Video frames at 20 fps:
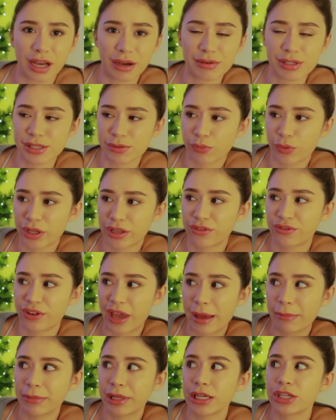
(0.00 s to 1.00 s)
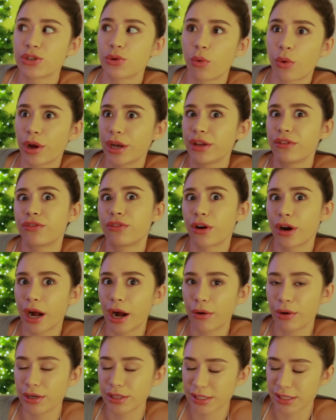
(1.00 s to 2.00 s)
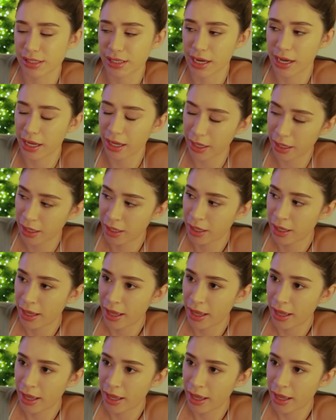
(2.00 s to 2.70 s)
was with family 24 hours a day,